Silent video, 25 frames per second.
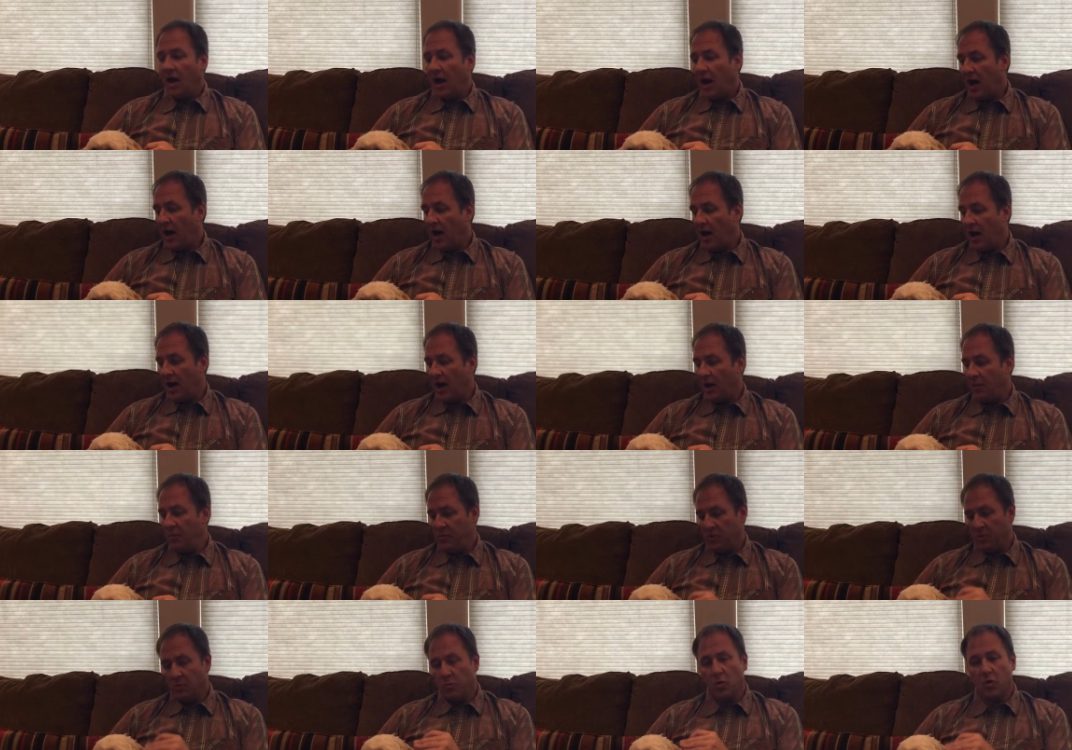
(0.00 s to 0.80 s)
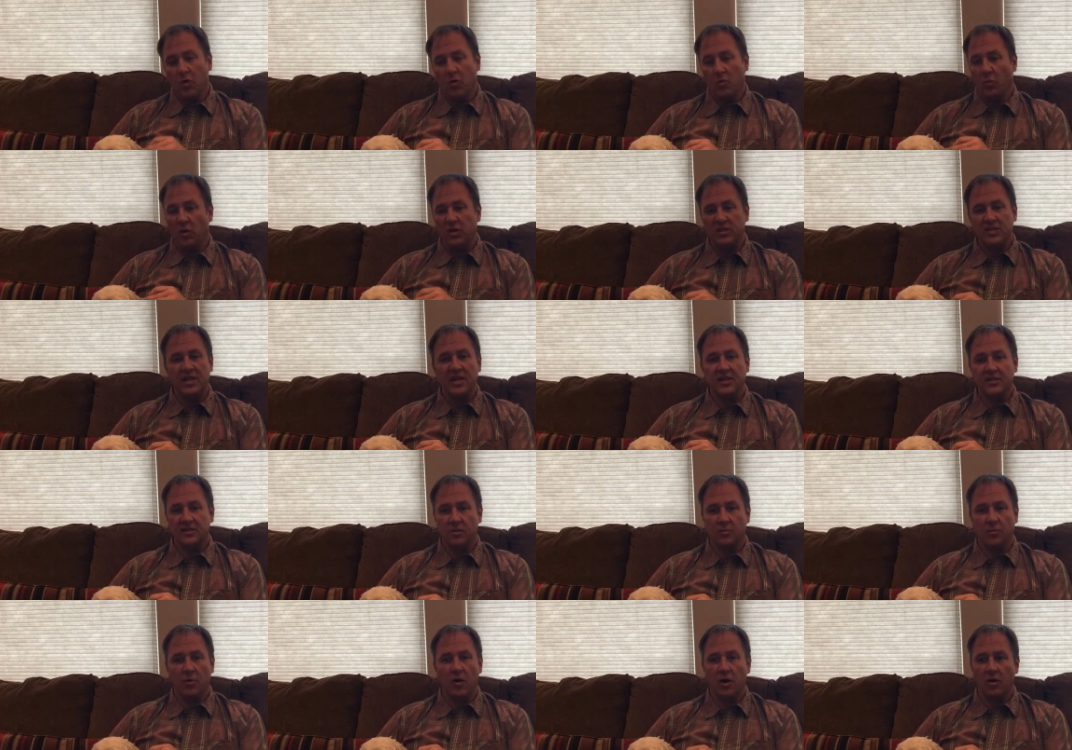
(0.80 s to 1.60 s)
Um, the more once he
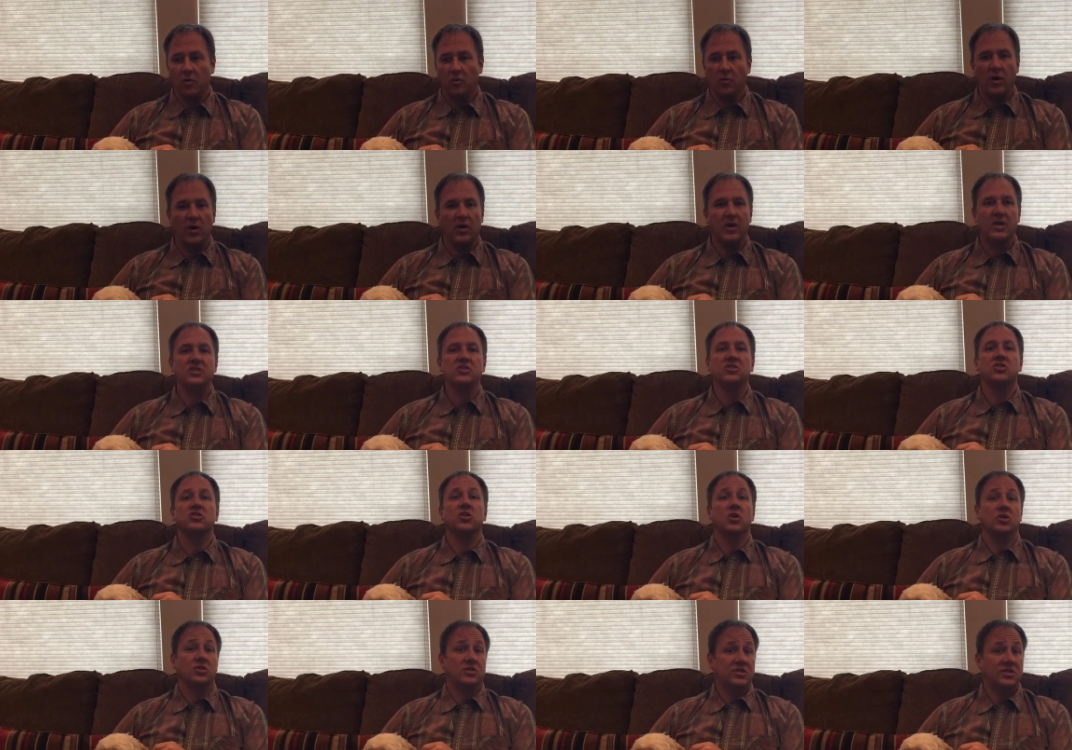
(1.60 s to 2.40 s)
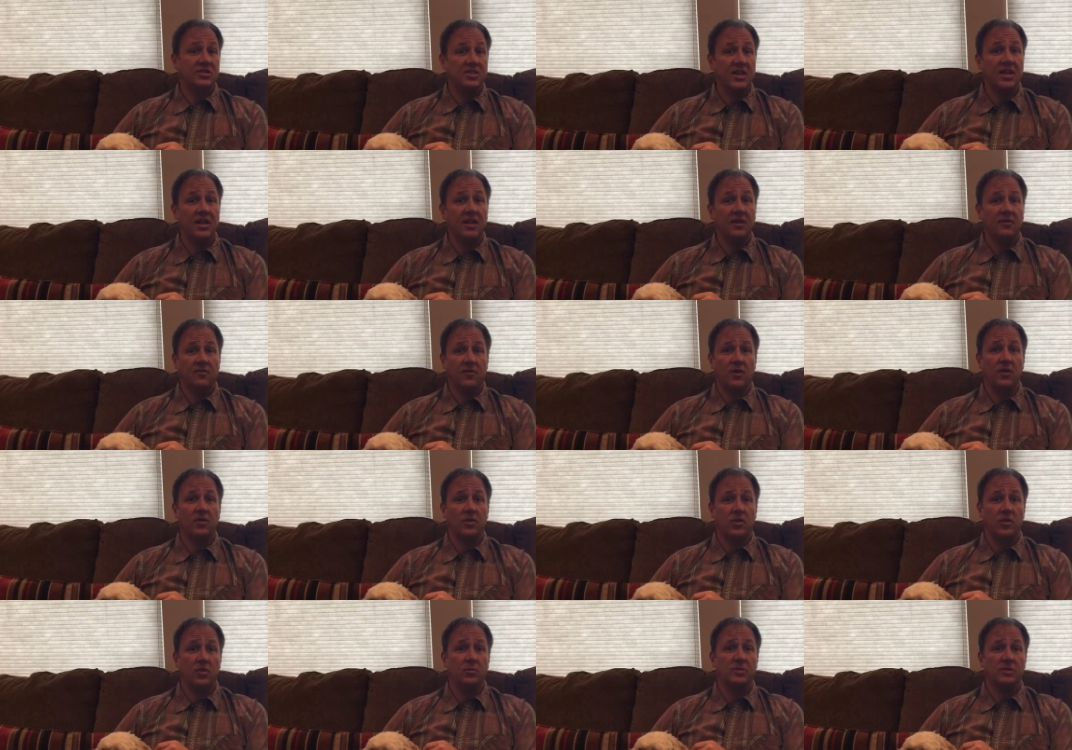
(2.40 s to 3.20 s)
gets the part where he just starts sitting in
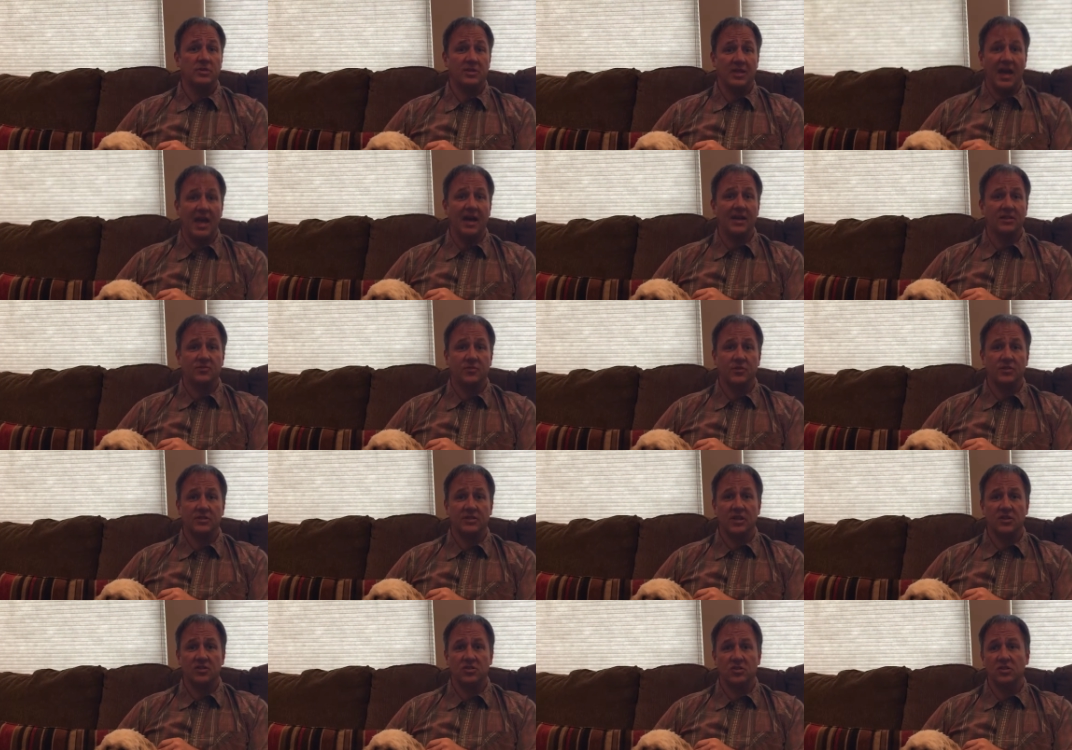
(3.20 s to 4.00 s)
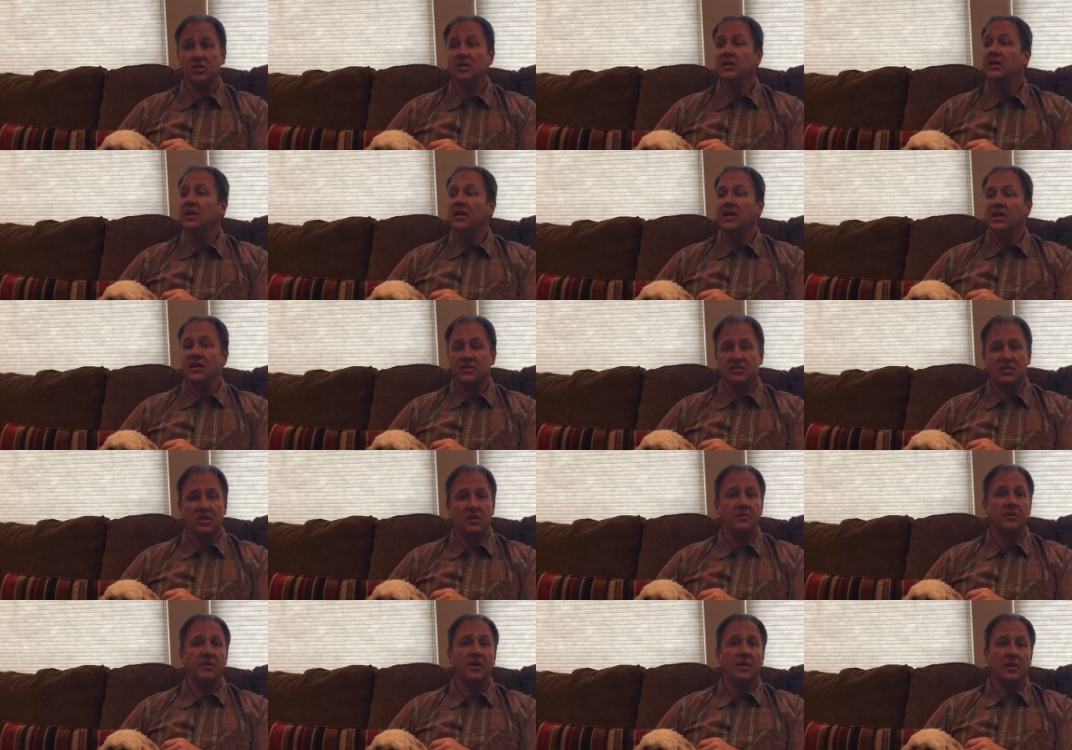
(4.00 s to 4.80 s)
front of the humans to ask for attention, he's
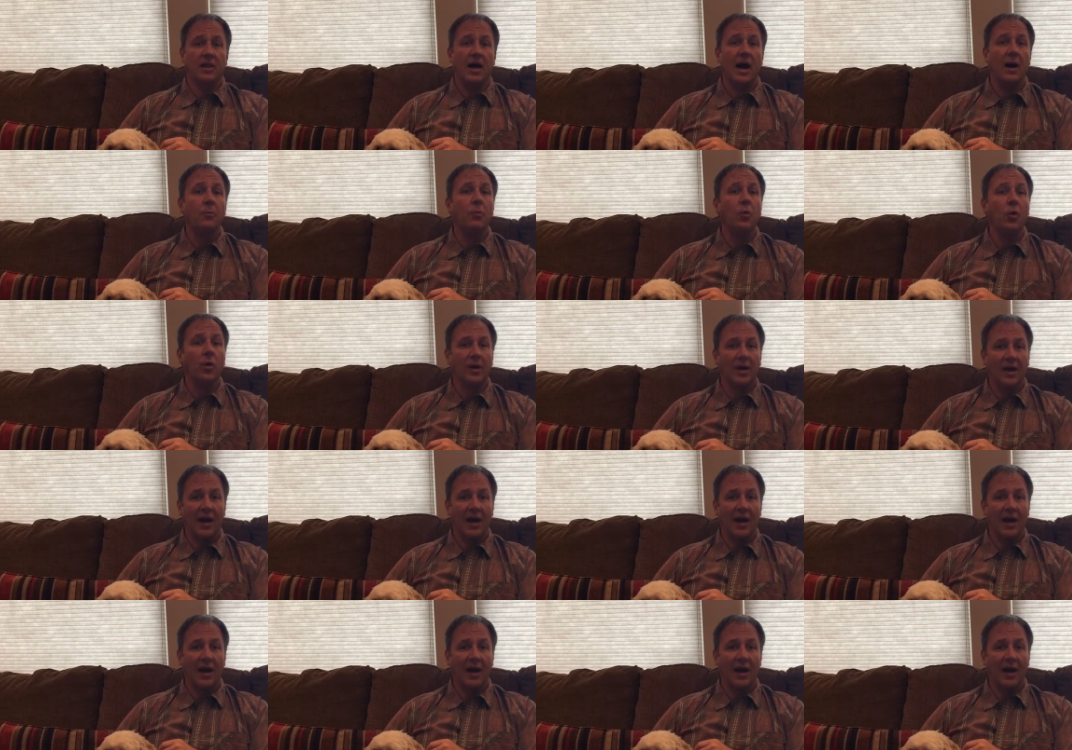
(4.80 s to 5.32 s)
going to be a lot more